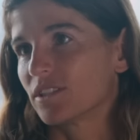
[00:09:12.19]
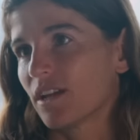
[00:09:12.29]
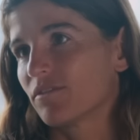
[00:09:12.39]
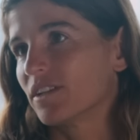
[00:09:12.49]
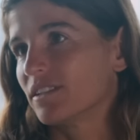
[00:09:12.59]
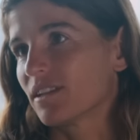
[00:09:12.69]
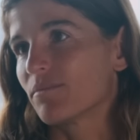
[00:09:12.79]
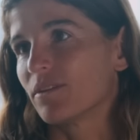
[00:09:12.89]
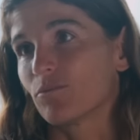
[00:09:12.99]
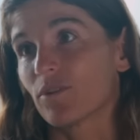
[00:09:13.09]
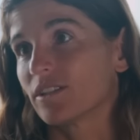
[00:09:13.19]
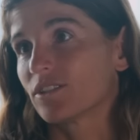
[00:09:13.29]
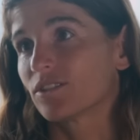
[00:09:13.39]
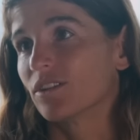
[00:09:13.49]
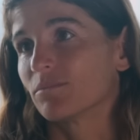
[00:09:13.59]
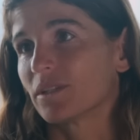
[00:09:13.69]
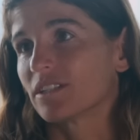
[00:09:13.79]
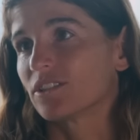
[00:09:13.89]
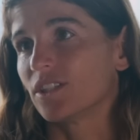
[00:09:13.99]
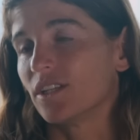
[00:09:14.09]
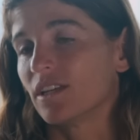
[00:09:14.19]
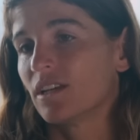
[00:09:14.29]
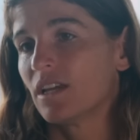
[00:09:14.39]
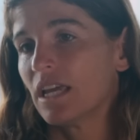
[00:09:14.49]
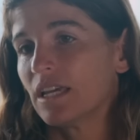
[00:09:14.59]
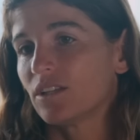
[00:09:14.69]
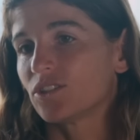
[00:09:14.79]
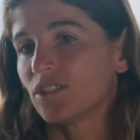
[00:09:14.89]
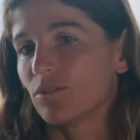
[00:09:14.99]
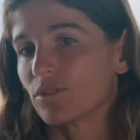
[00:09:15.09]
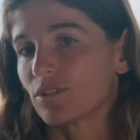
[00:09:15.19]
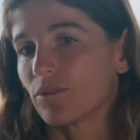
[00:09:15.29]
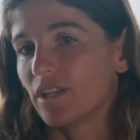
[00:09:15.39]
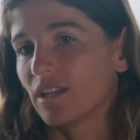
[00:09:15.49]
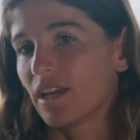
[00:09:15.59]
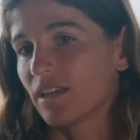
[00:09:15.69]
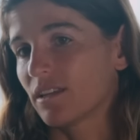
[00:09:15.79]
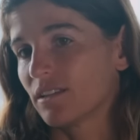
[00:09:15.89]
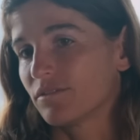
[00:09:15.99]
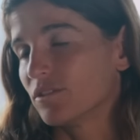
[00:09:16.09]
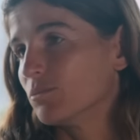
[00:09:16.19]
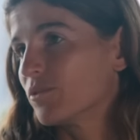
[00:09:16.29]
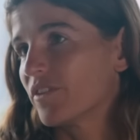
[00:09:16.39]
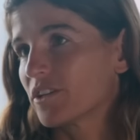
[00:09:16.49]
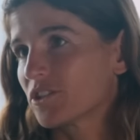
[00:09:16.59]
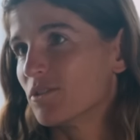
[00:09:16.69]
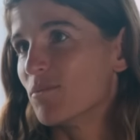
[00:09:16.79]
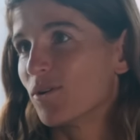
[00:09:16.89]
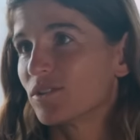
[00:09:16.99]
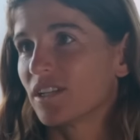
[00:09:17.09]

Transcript: definitely something quite strong because she was already like in a full professional mode,